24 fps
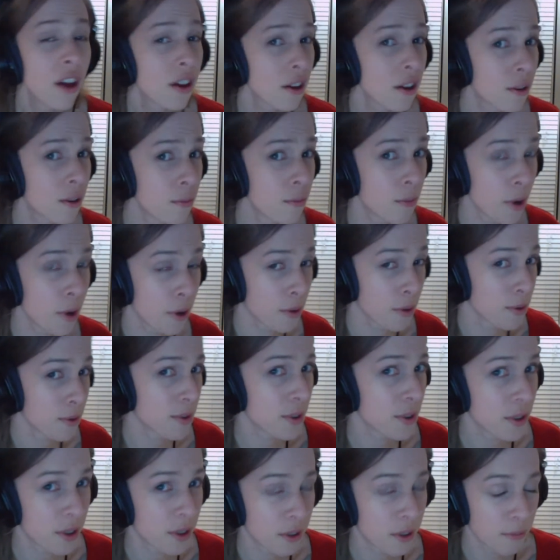compose
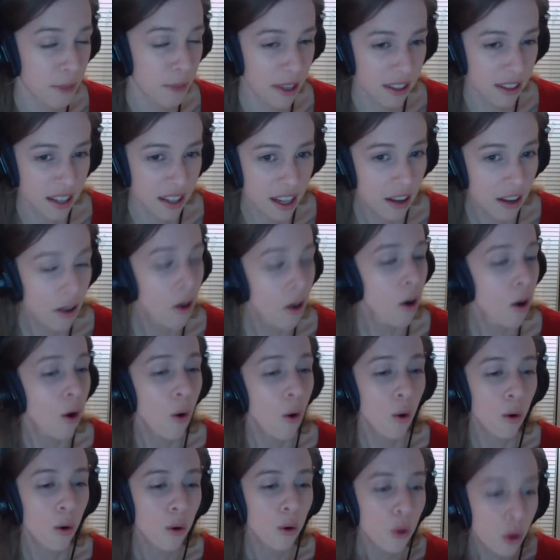a good melody
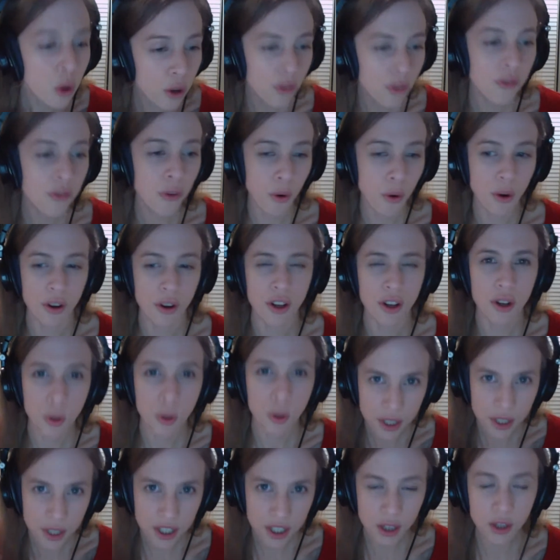or look for, you know,
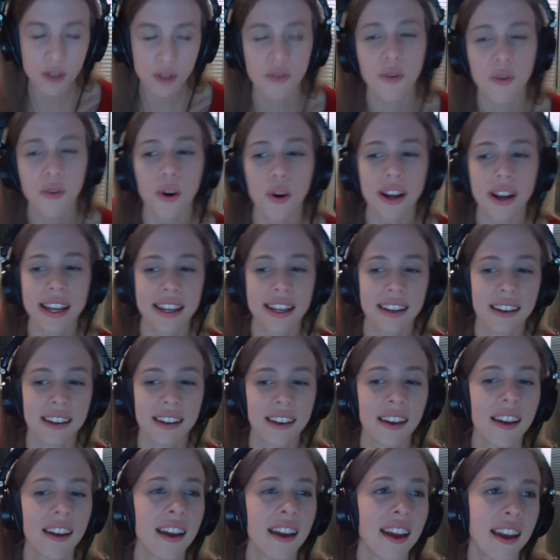what to look for
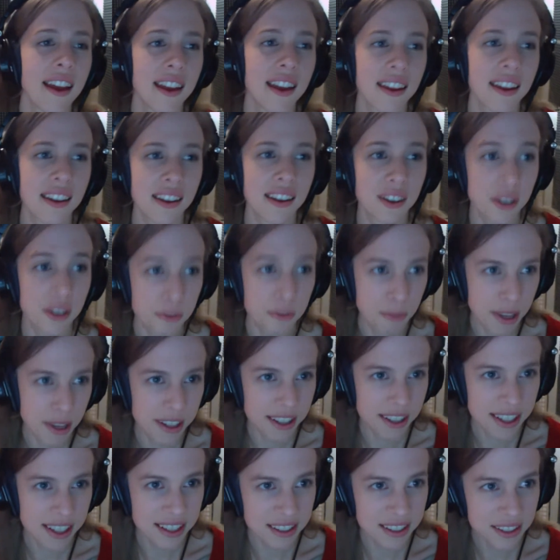in a good melody.